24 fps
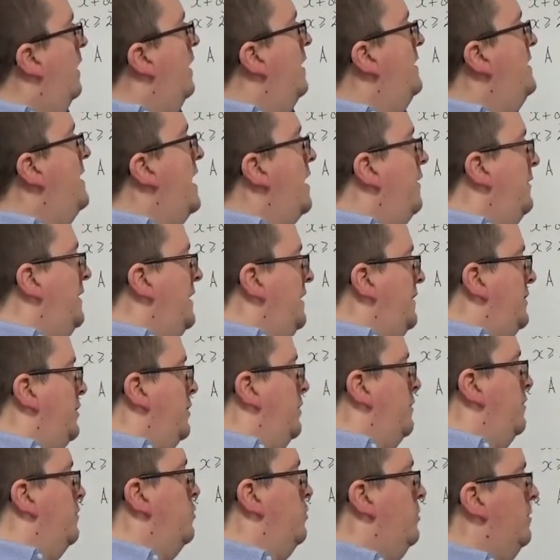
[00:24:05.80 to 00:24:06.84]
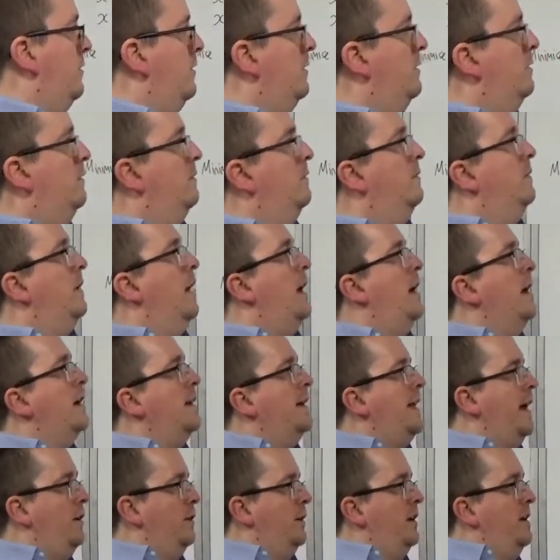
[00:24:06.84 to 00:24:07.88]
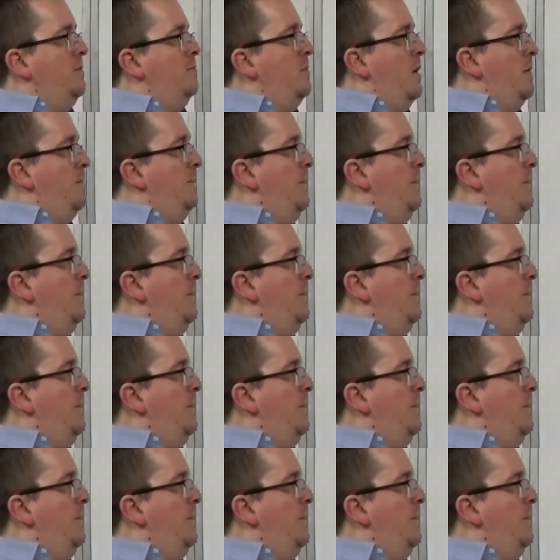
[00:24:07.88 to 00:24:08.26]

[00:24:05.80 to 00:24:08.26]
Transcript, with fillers: I now need to uh, calculate my